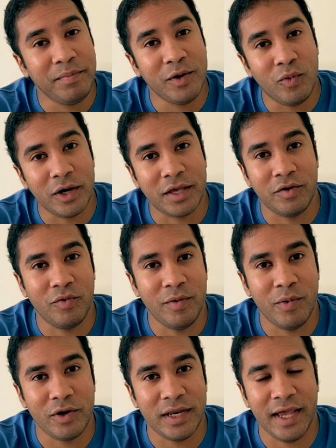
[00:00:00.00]
be working
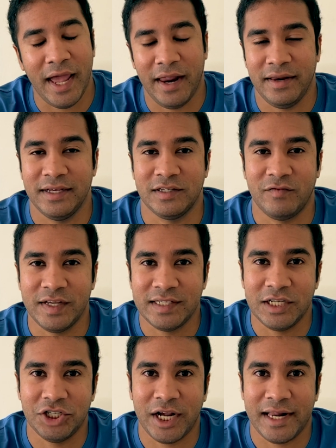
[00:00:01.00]
remotely and is
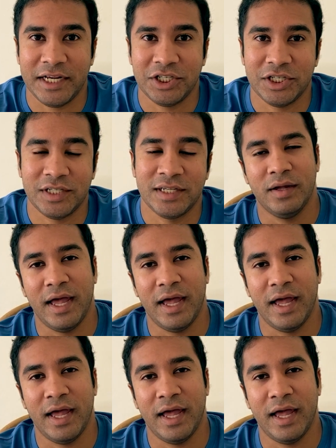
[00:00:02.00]
facing challenges,